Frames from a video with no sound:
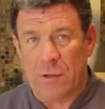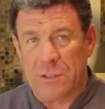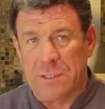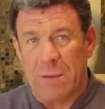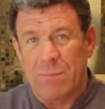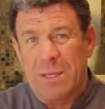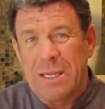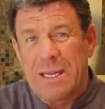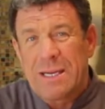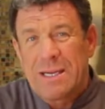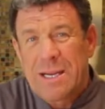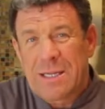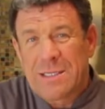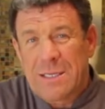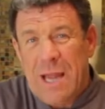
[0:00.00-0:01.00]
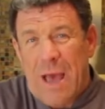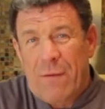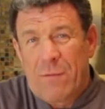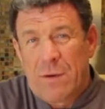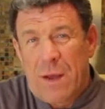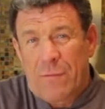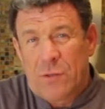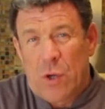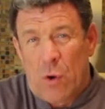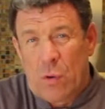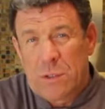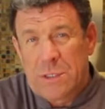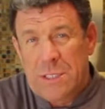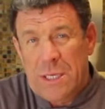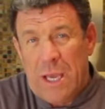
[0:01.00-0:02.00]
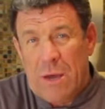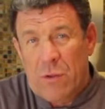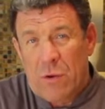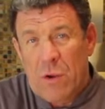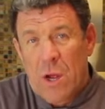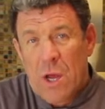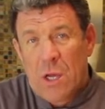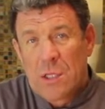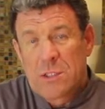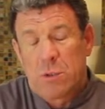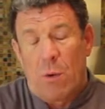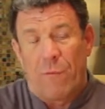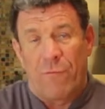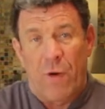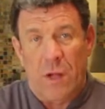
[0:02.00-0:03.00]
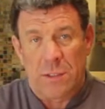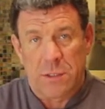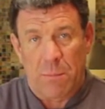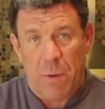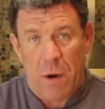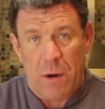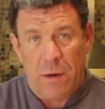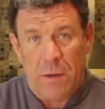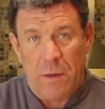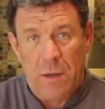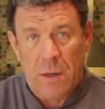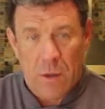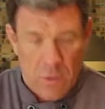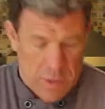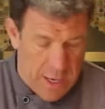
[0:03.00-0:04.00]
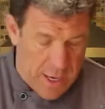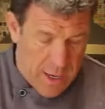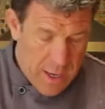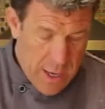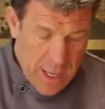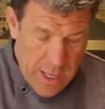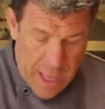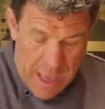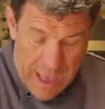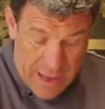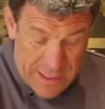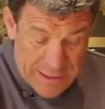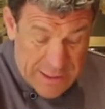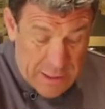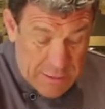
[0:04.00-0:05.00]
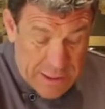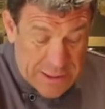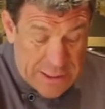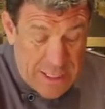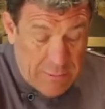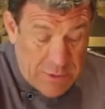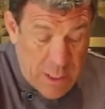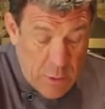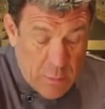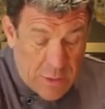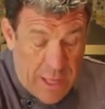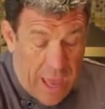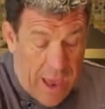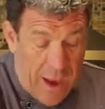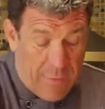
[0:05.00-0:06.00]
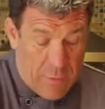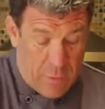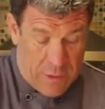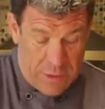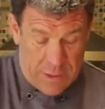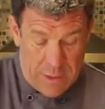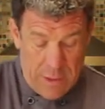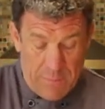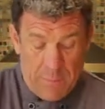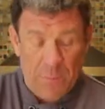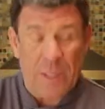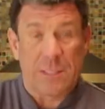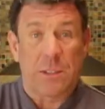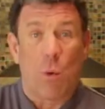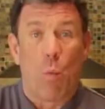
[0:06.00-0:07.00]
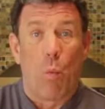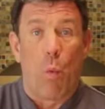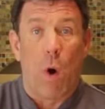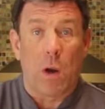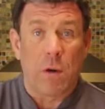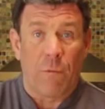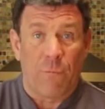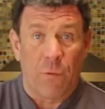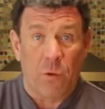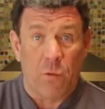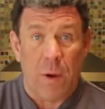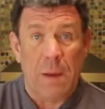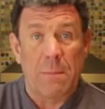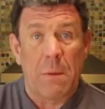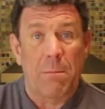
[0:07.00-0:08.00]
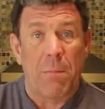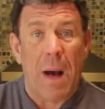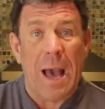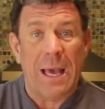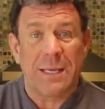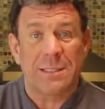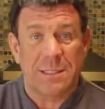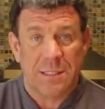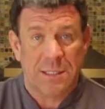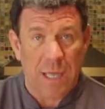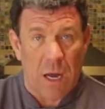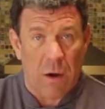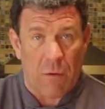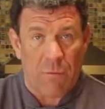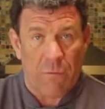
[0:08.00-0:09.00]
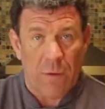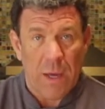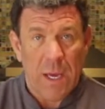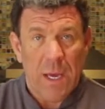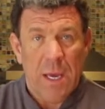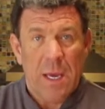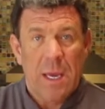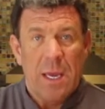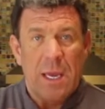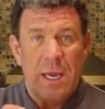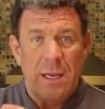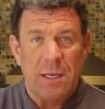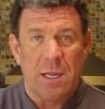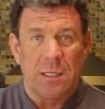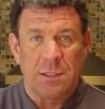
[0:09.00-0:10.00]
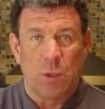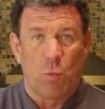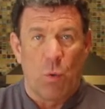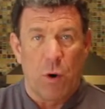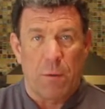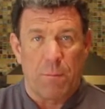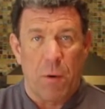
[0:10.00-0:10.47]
or something that doesn't have enough to hold it together, so it falls apart, okay? And it's the same thing with amaranth. It's a wonderful grain, but by itself, it doesn't work